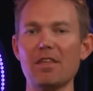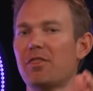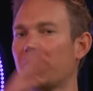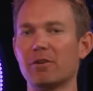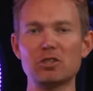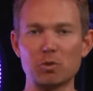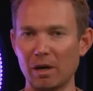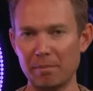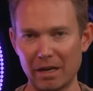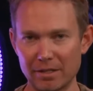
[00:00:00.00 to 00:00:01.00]
the first
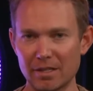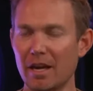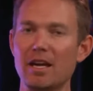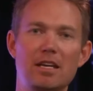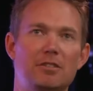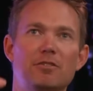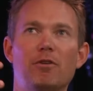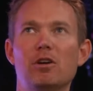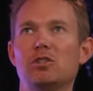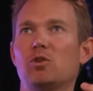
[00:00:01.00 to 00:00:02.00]
20 minutes is
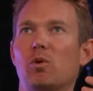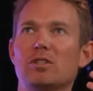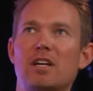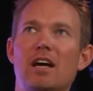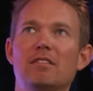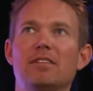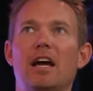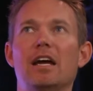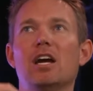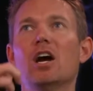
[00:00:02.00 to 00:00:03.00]
devoted towards kind of
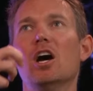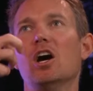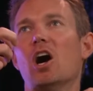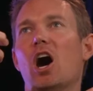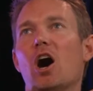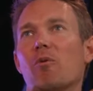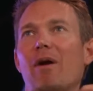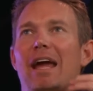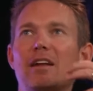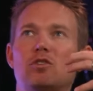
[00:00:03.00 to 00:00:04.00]
like a
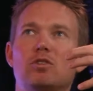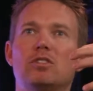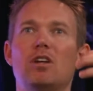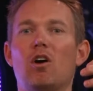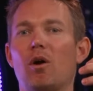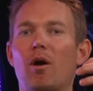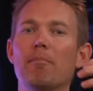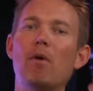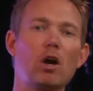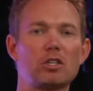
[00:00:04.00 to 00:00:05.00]
rant or
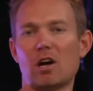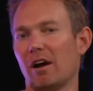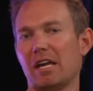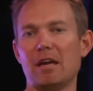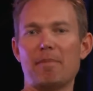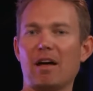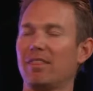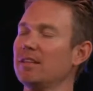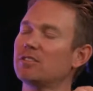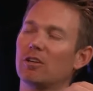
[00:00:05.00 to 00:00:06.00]
Marc talking about
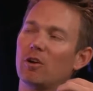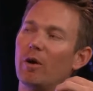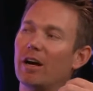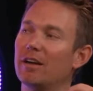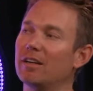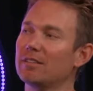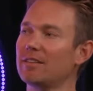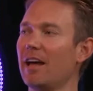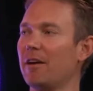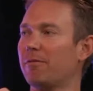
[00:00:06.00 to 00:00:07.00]
things that are going on in his
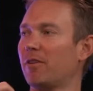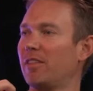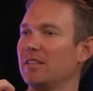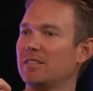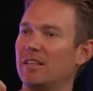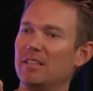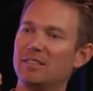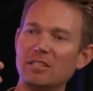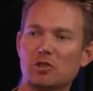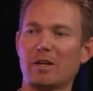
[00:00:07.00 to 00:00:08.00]
life or things that
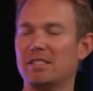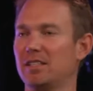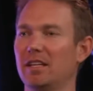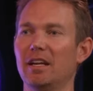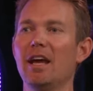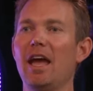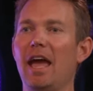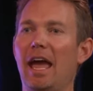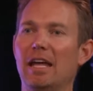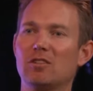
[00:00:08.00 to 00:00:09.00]
he's interested in.
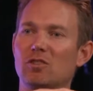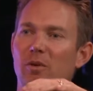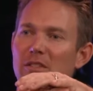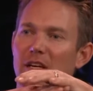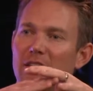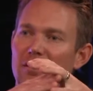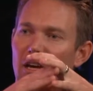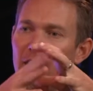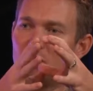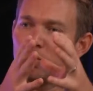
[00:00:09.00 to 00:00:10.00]
And so it's
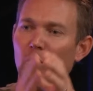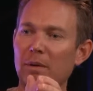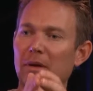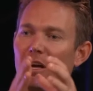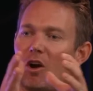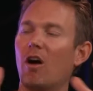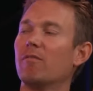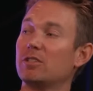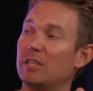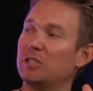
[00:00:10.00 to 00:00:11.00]
a 20-minute
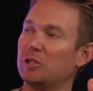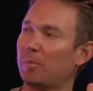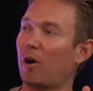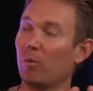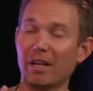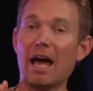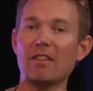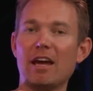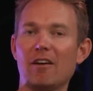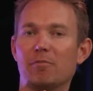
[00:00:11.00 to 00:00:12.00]
conversational part. Well, now
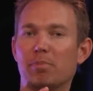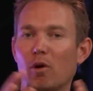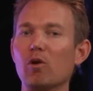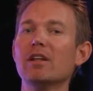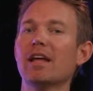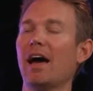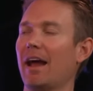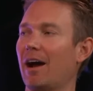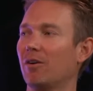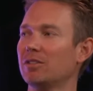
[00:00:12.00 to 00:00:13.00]
they have broken that
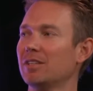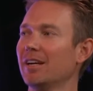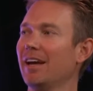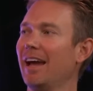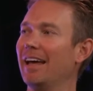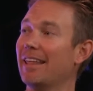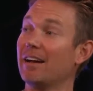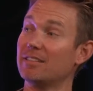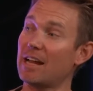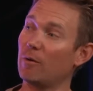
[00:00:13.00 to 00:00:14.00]
out, and
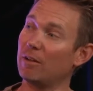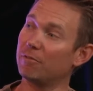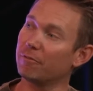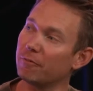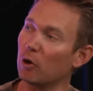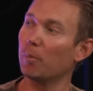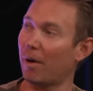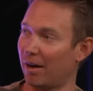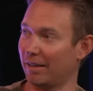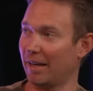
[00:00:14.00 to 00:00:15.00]
that is now a full
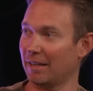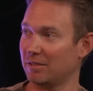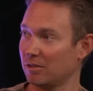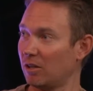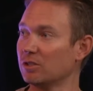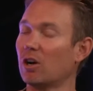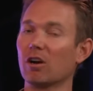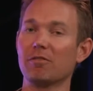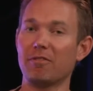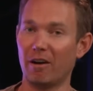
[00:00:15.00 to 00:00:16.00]
podcast, and it's called
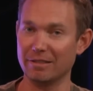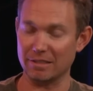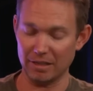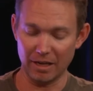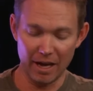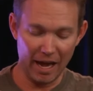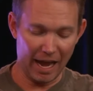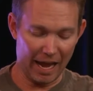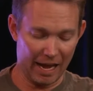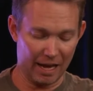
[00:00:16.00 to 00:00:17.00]
Dark Fonzie.
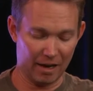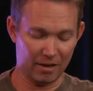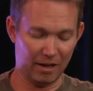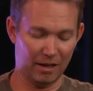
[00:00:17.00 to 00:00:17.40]
And